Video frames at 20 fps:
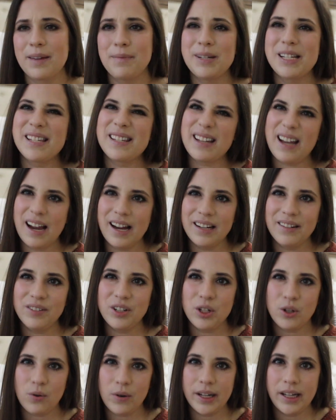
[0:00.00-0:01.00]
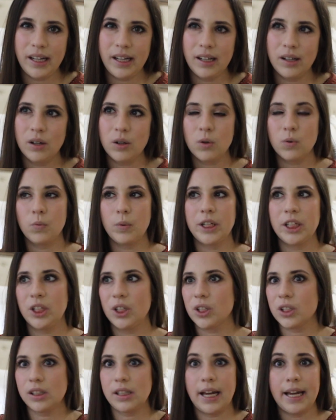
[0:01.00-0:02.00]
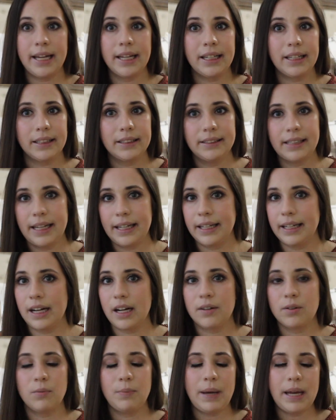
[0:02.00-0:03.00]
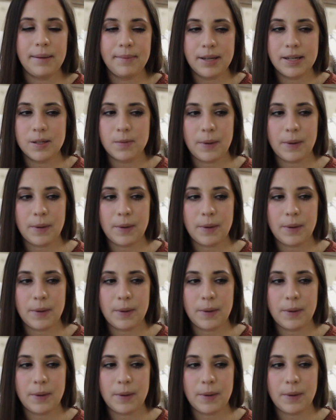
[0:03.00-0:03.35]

I mean, it's kind of annoying when you're like taking care of a baby,